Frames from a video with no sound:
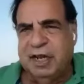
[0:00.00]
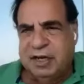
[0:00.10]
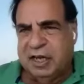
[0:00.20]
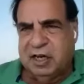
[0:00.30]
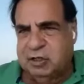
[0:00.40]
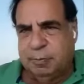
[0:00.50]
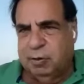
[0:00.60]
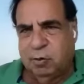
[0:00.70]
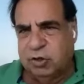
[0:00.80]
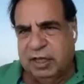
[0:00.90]
ne
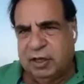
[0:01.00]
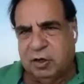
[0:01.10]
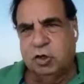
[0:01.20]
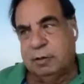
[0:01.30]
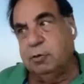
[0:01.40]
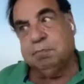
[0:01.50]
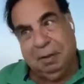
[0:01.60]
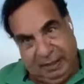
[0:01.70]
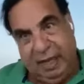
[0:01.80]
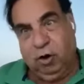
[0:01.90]
negligible what they contribute,
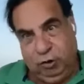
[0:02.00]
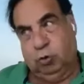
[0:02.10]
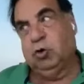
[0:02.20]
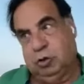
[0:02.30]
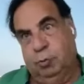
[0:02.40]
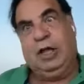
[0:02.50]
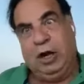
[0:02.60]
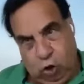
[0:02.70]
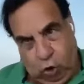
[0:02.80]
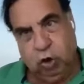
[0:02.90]
but they're going to contribute
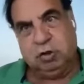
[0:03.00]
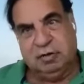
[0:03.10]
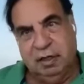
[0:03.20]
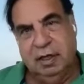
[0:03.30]
a lot